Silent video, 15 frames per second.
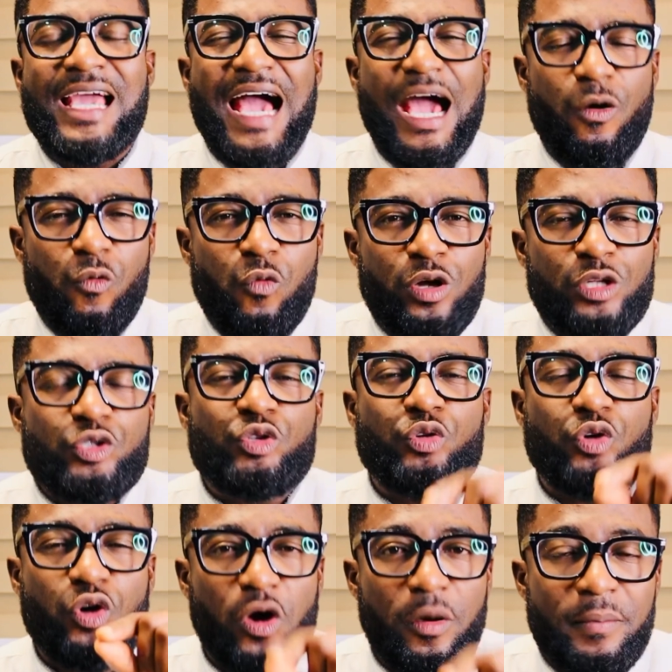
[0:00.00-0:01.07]
I want you
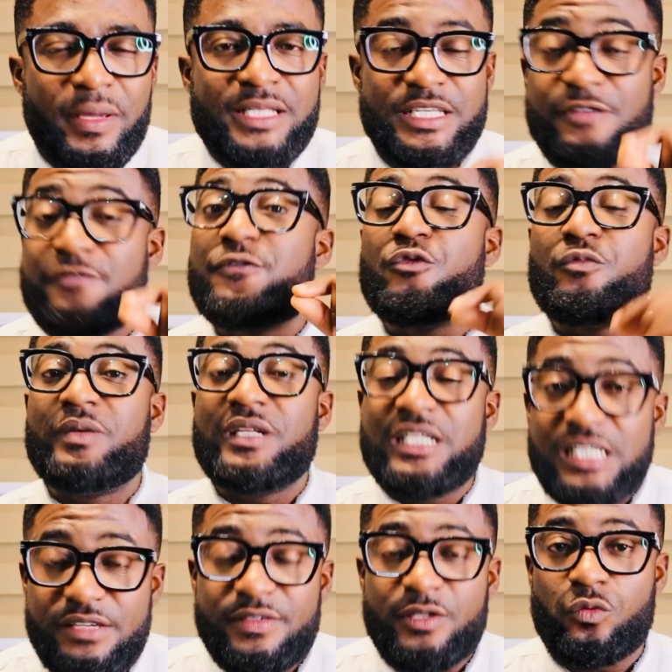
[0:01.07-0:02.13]
to comment if you
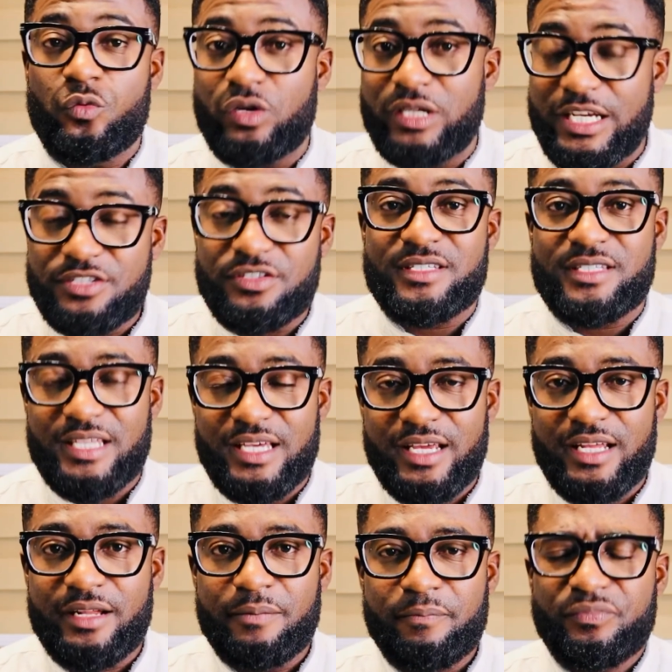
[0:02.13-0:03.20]
believe in what I just said.
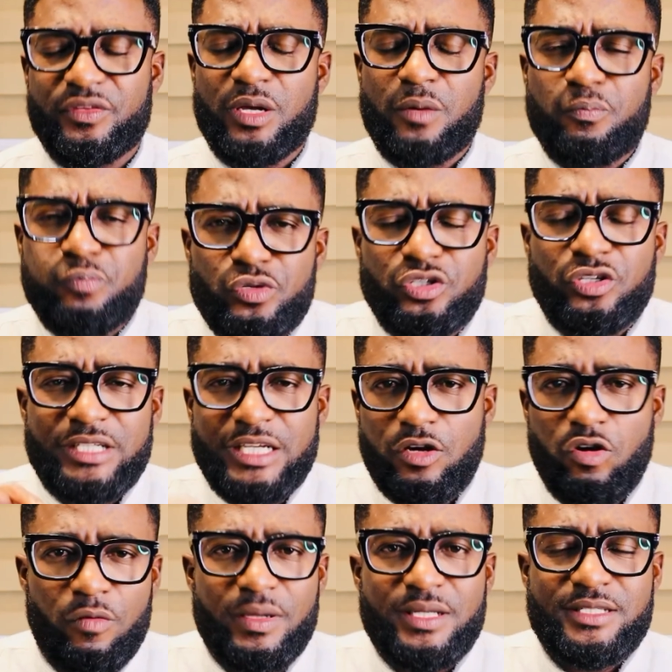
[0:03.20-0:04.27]
Put on the
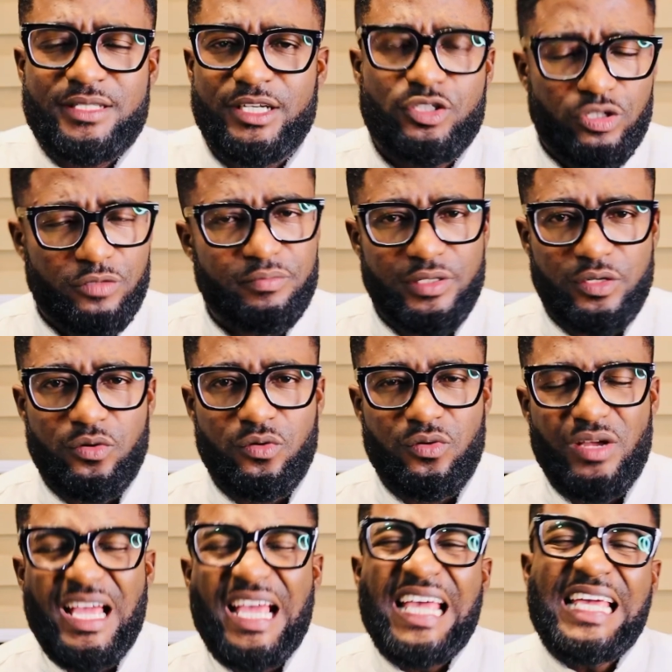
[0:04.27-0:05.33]
comment section below.
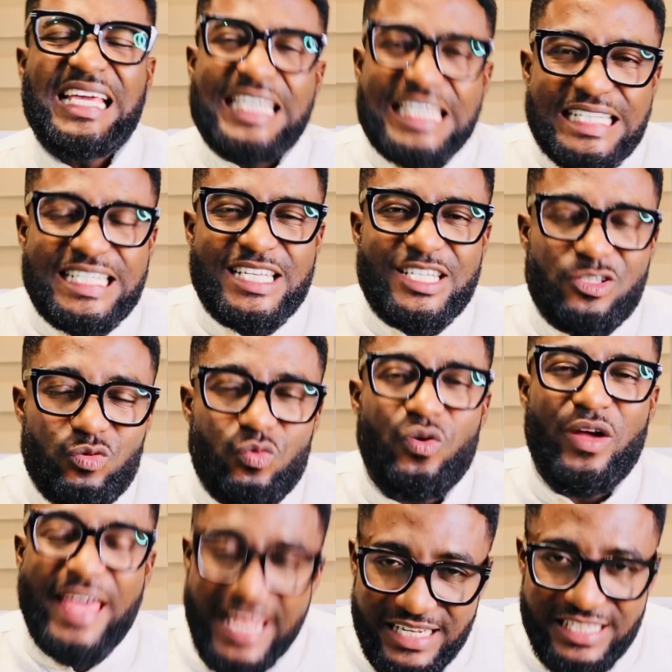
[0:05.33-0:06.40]
It is too
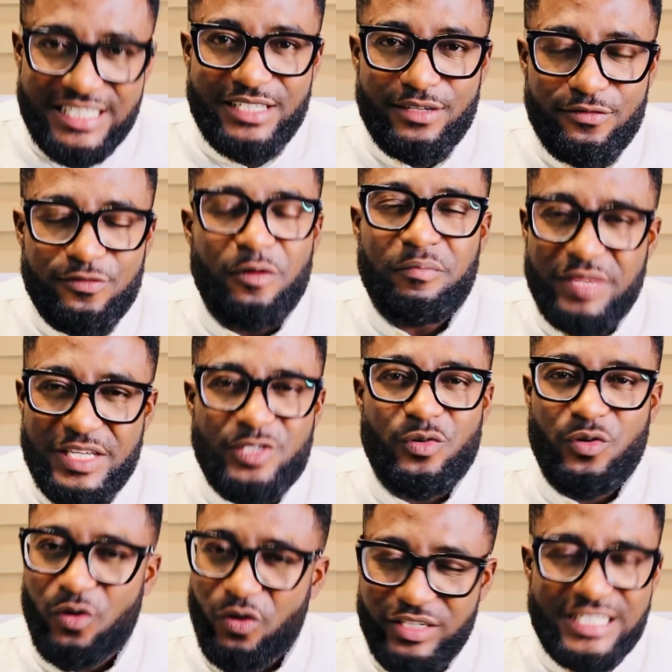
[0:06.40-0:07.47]
early for me to
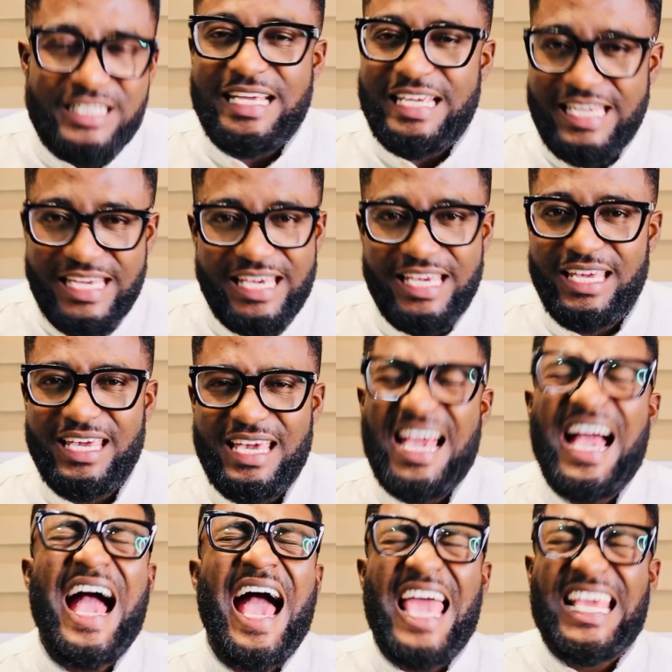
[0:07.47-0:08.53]
call it a year.
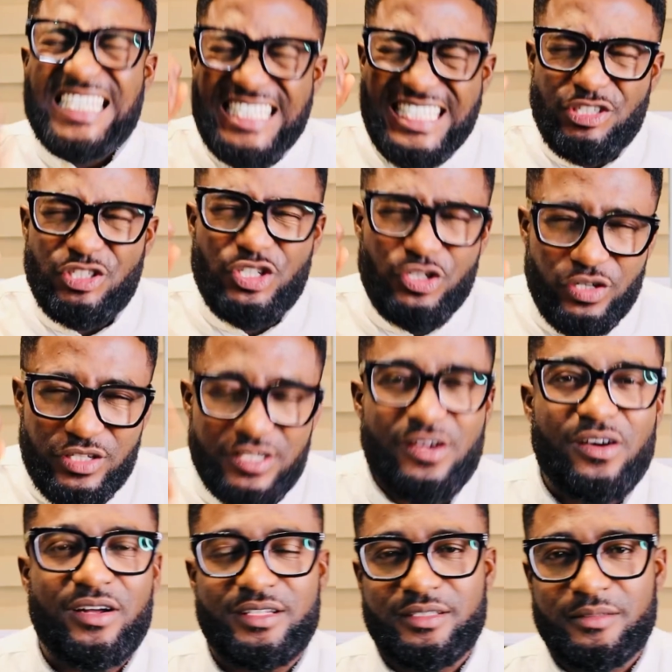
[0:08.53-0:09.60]
I still trust
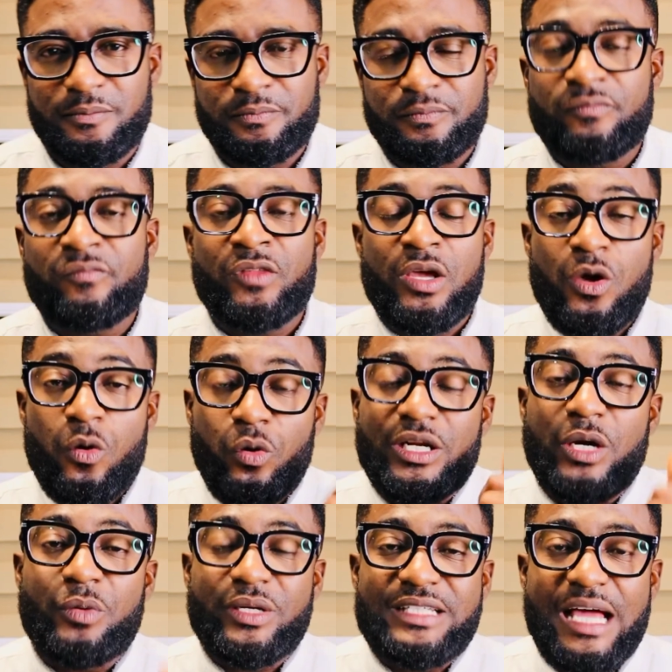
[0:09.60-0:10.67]
God. What
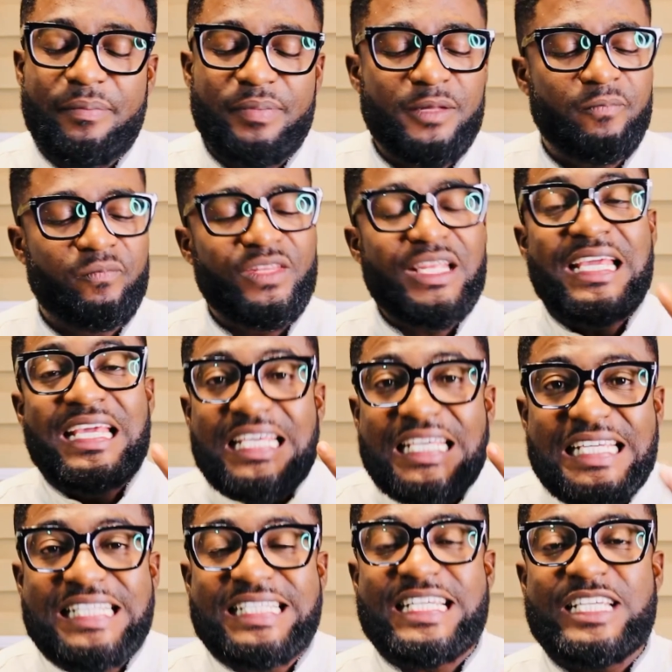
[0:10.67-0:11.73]
are we typing?
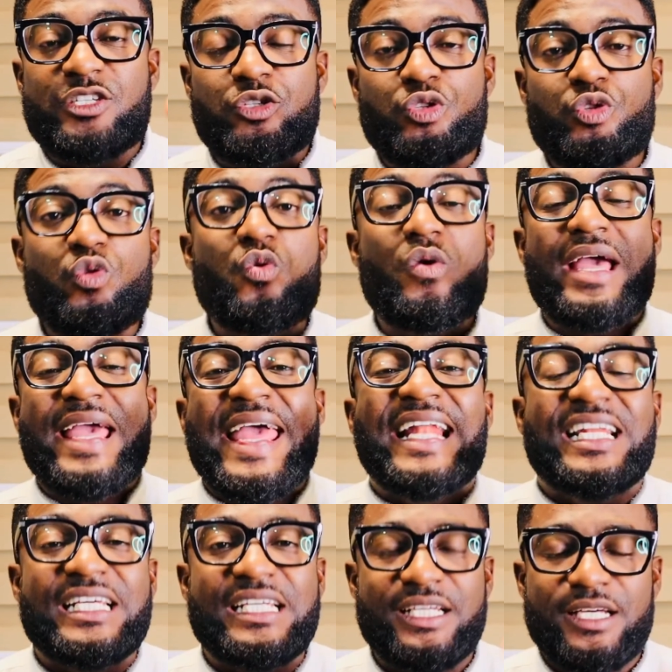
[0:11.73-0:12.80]
It is too
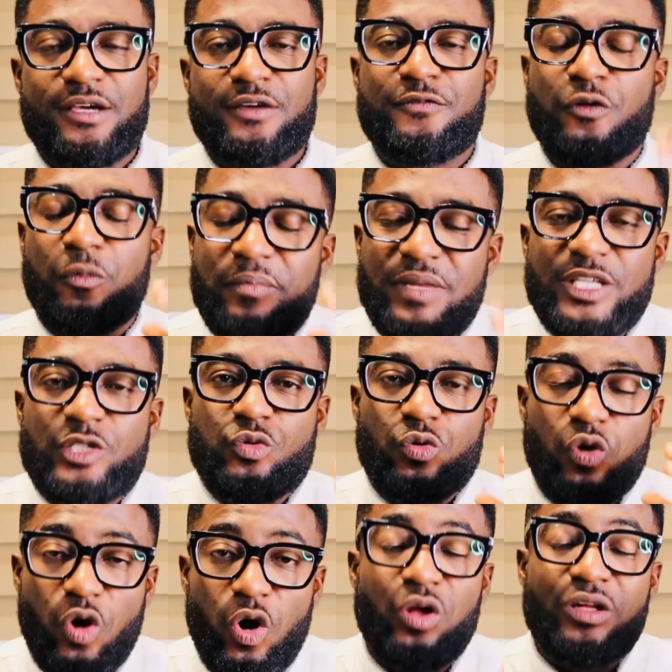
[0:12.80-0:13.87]
early for me to
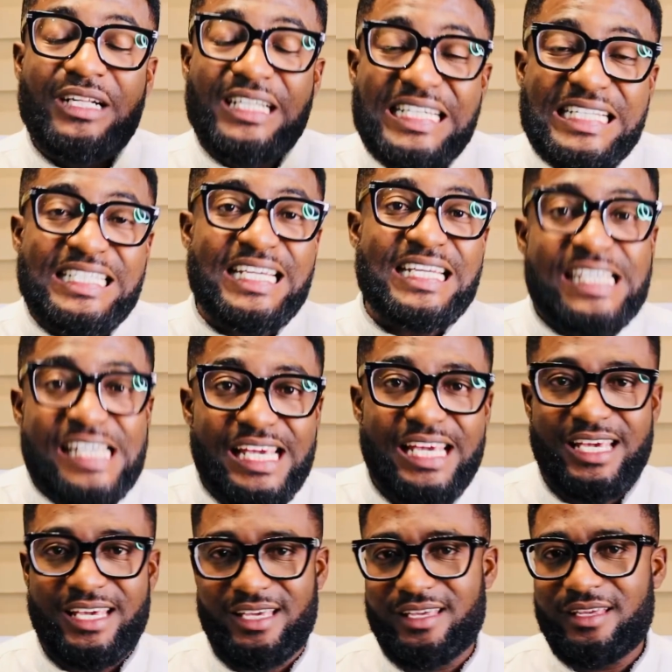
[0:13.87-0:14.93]
call it a year.